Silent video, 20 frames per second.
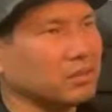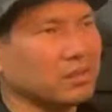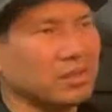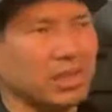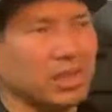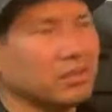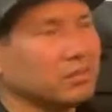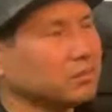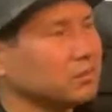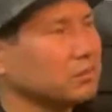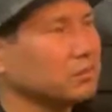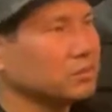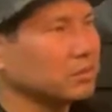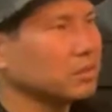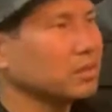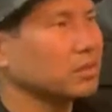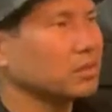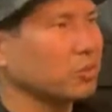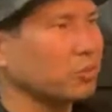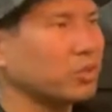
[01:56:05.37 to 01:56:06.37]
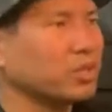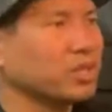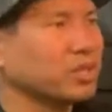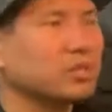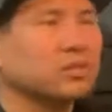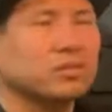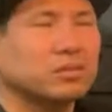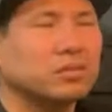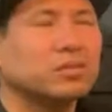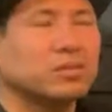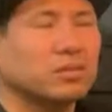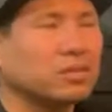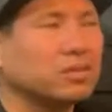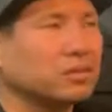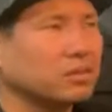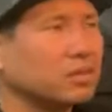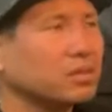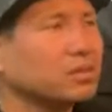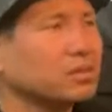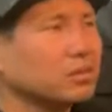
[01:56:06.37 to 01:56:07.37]
yeah. They're really good.
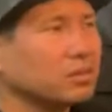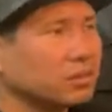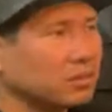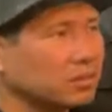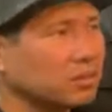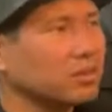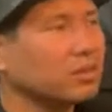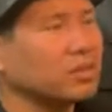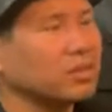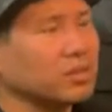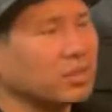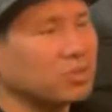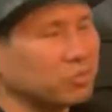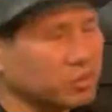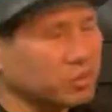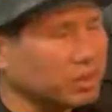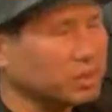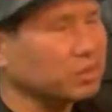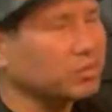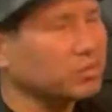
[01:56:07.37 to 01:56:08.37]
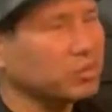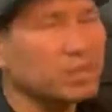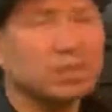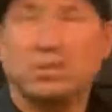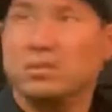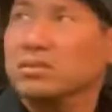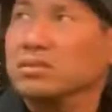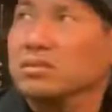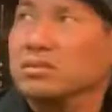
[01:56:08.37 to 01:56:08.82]
They're really good rods.